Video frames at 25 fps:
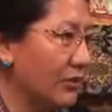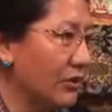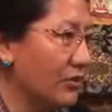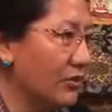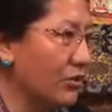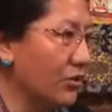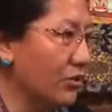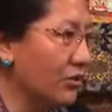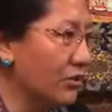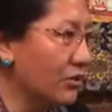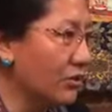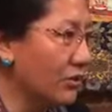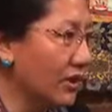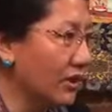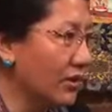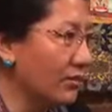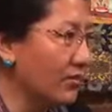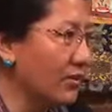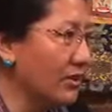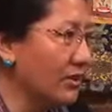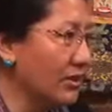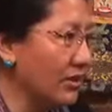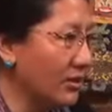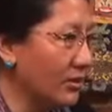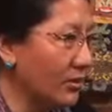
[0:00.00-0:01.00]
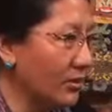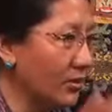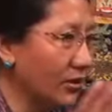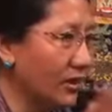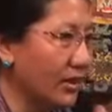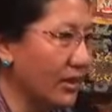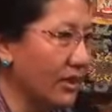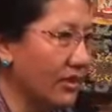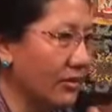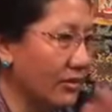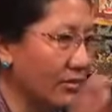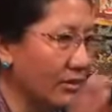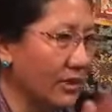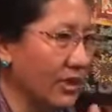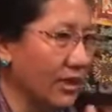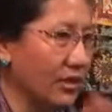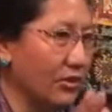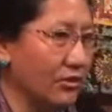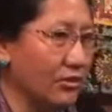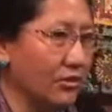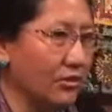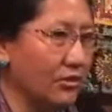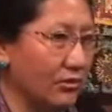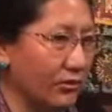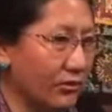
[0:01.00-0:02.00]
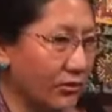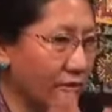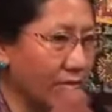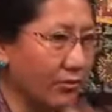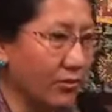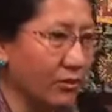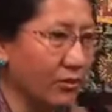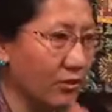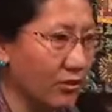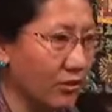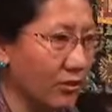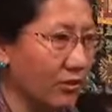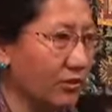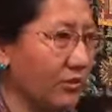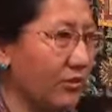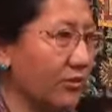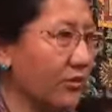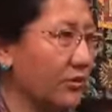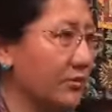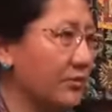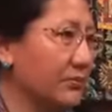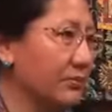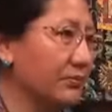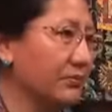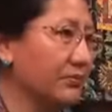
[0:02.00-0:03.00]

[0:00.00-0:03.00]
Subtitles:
doctor immediately we get attention from the doctor.